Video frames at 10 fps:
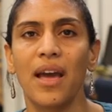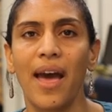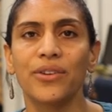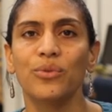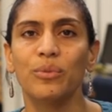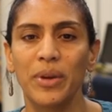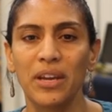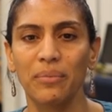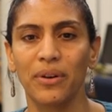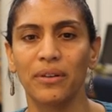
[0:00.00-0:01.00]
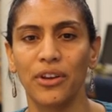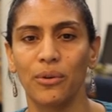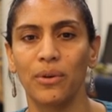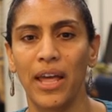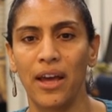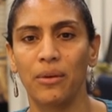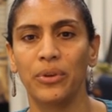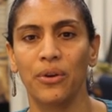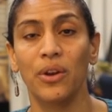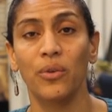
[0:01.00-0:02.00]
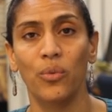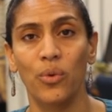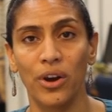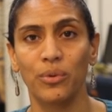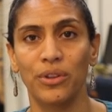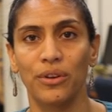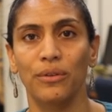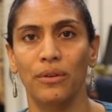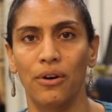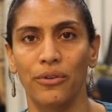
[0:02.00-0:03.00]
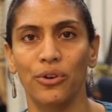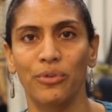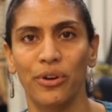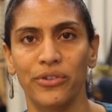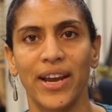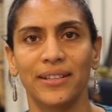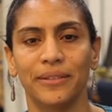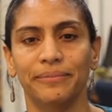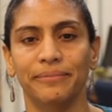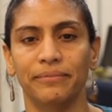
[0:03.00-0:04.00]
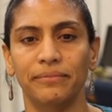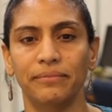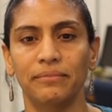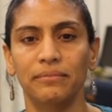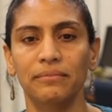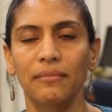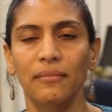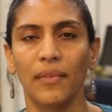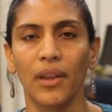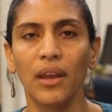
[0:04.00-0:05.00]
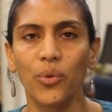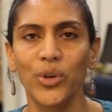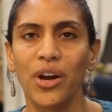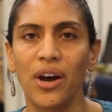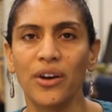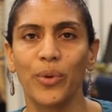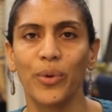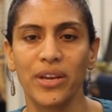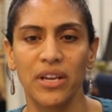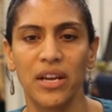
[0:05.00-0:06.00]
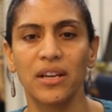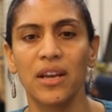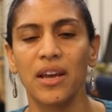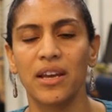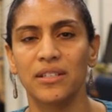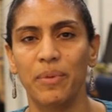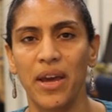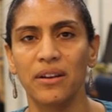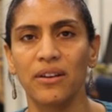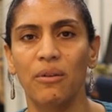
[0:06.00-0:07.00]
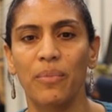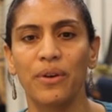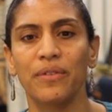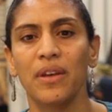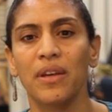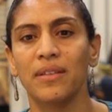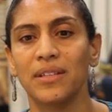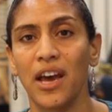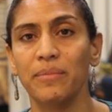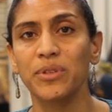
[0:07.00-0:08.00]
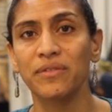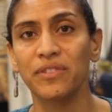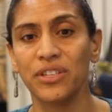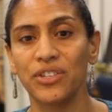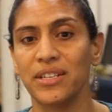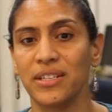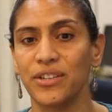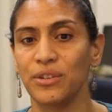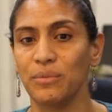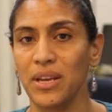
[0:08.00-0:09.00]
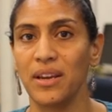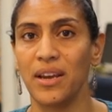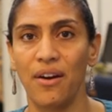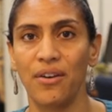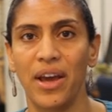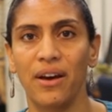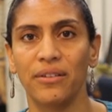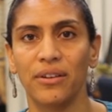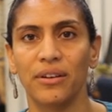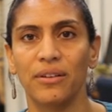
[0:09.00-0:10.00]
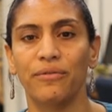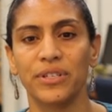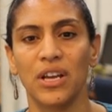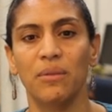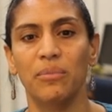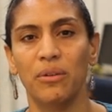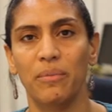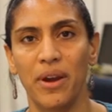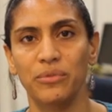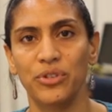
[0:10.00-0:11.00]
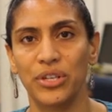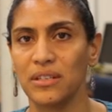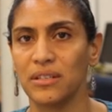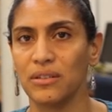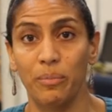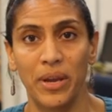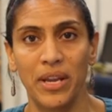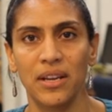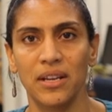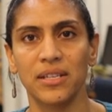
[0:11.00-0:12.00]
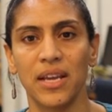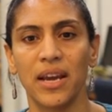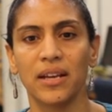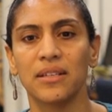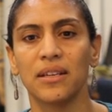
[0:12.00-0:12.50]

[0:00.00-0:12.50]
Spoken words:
actual people who will help you and work with you on your project. Which hardware you need is dependent on both the types of digitization being carried out, for example, herbarium sheets or pinned insects,